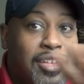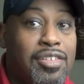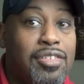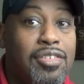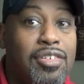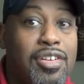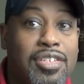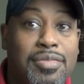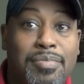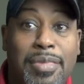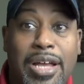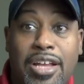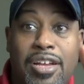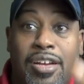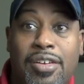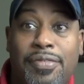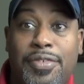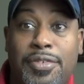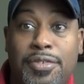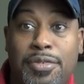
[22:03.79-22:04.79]
you know, because my
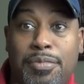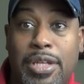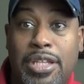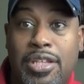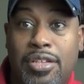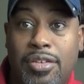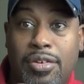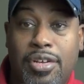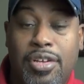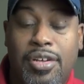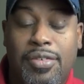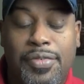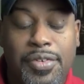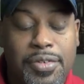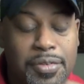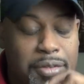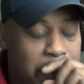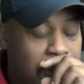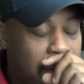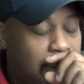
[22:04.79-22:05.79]
kung fu's better than your kung
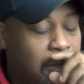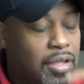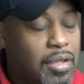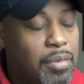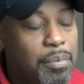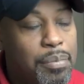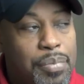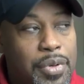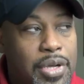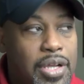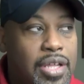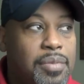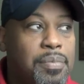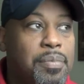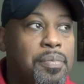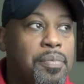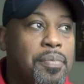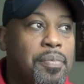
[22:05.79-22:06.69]
fu. But